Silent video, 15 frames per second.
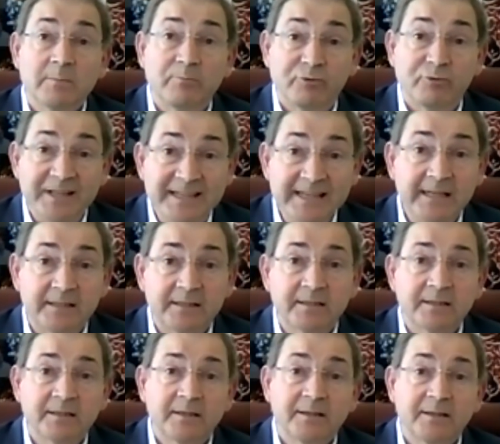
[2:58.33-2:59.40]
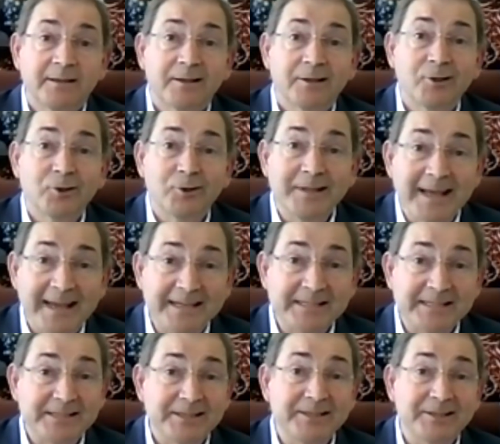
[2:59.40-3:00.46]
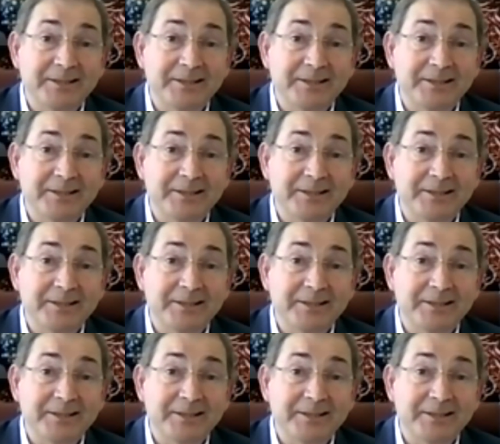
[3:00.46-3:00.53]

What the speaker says: predict the next